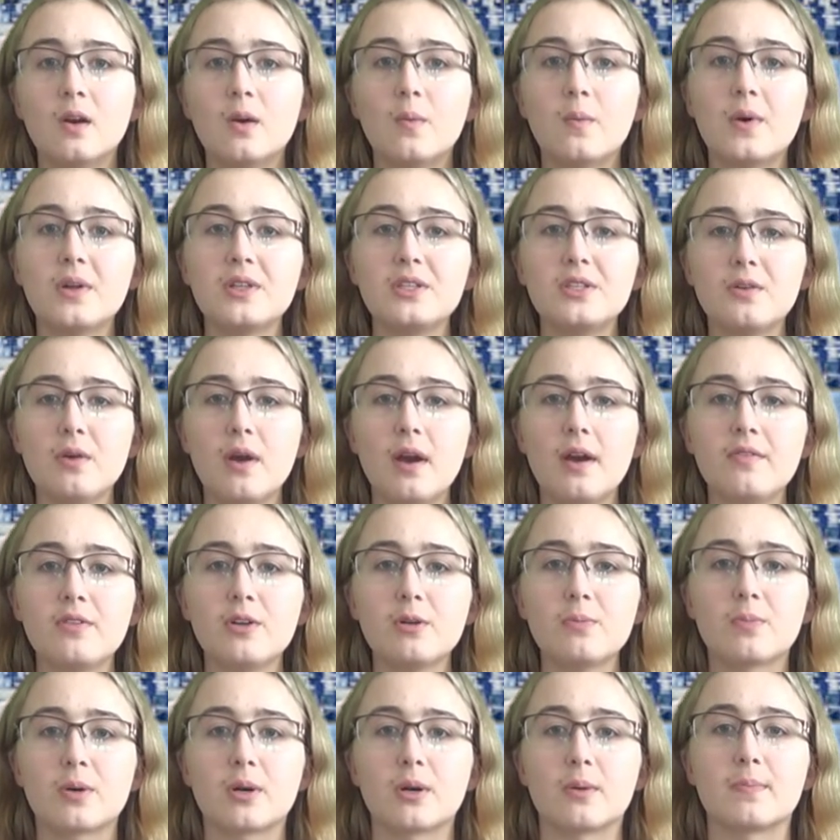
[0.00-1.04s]
Once you have
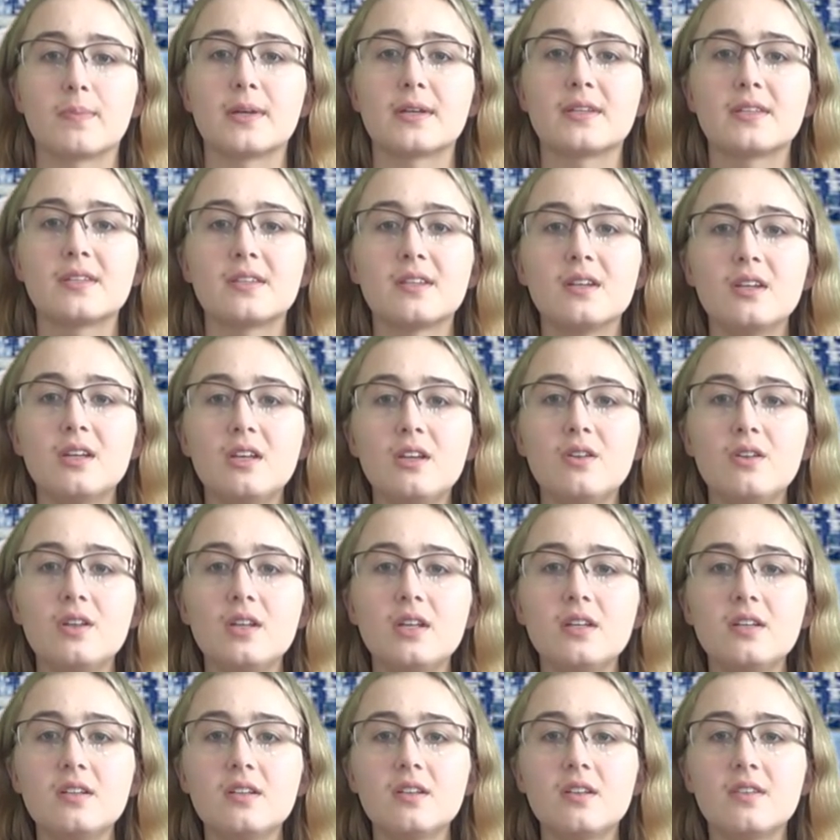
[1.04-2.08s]
your purpose, you
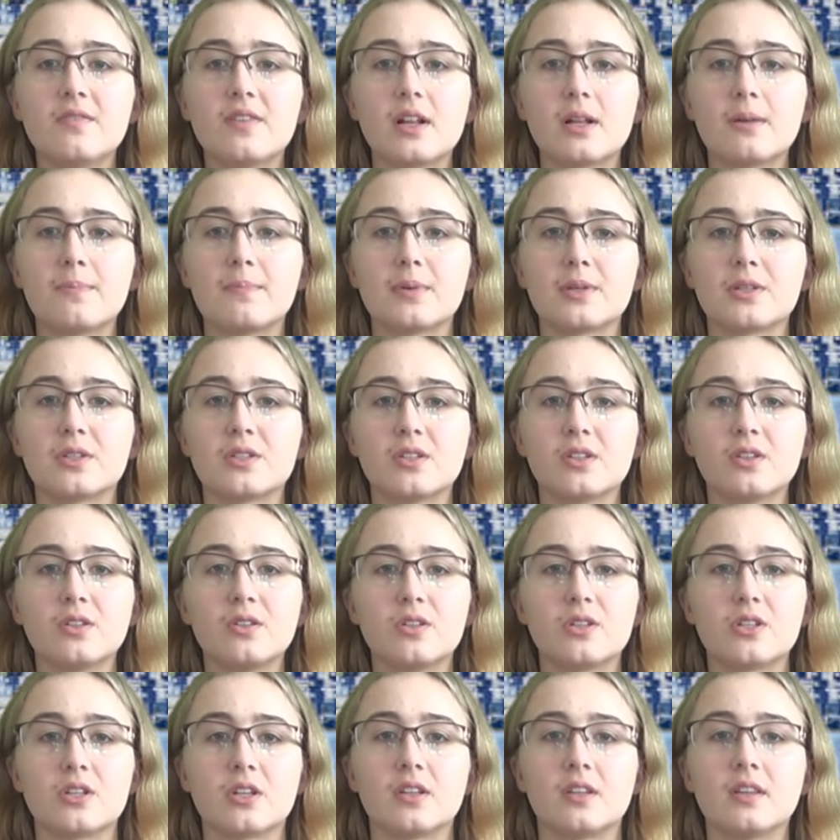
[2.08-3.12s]
need to develop a
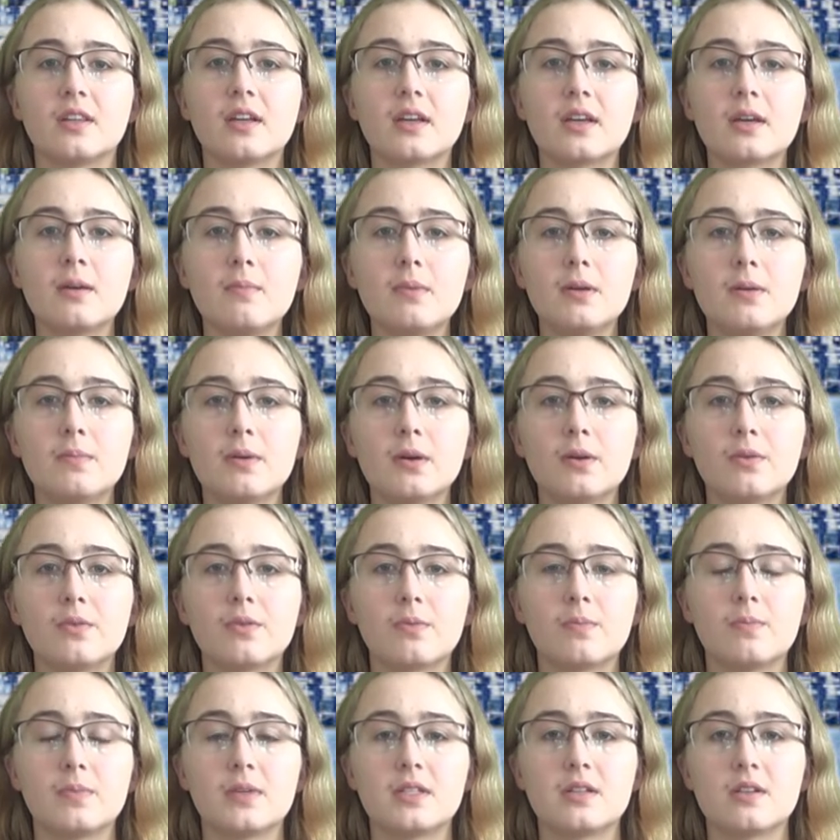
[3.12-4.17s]
solution that can be built
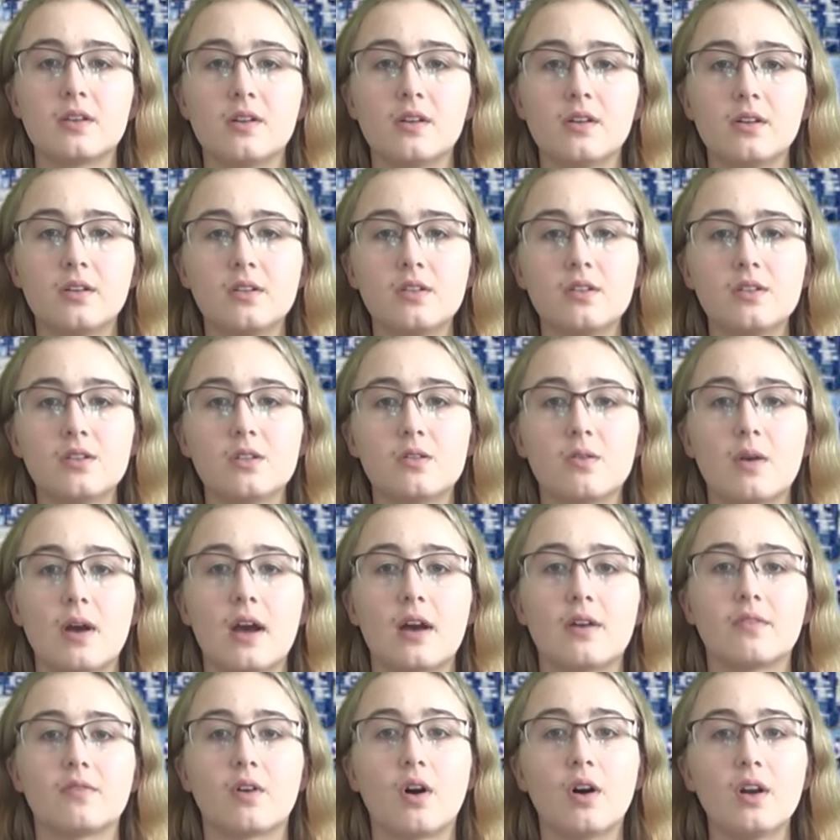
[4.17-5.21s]
with materials you
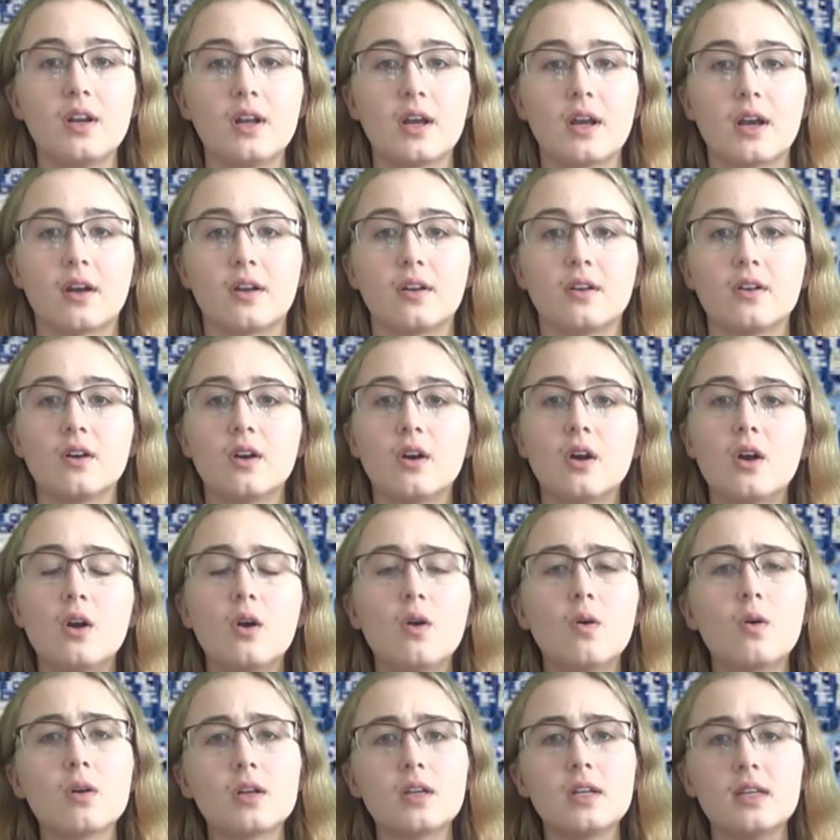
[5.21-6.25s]
have on hand
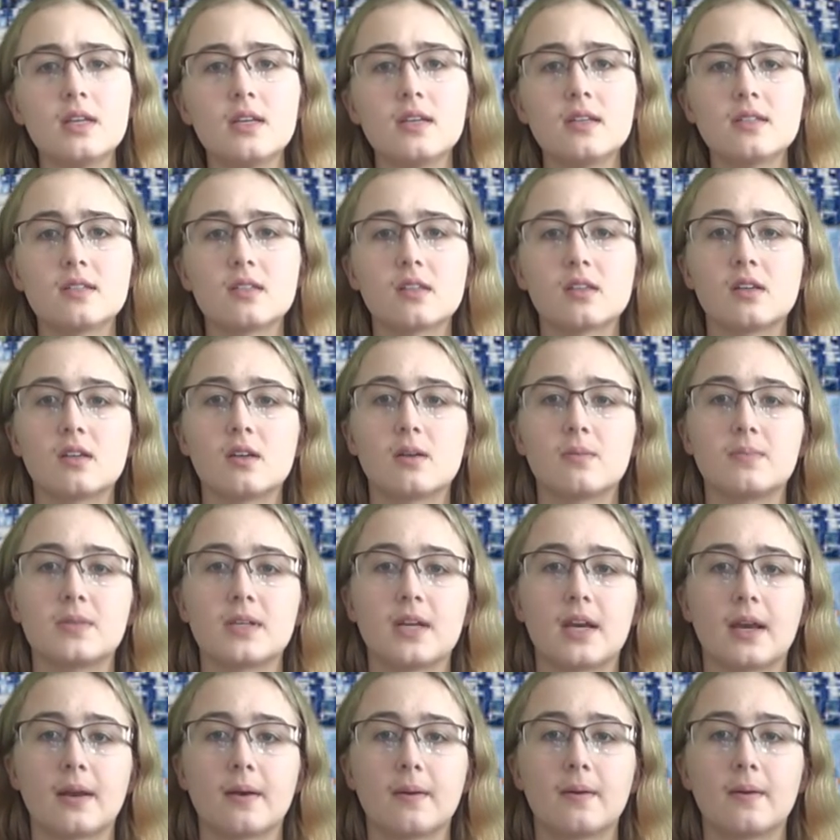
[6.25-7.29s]
or can easily
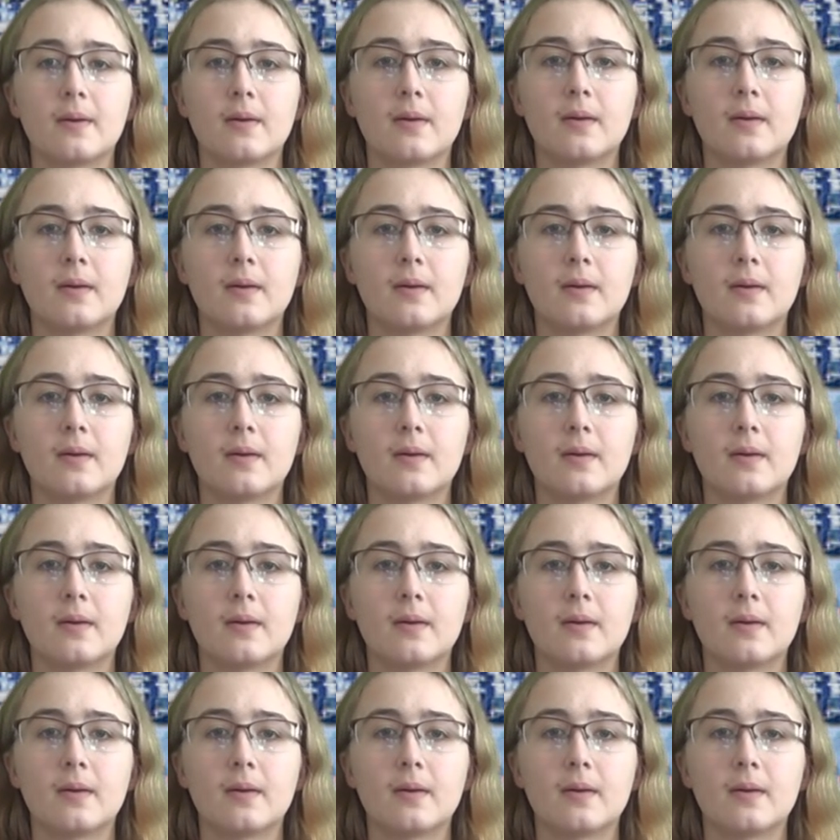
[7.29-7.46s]
obtain.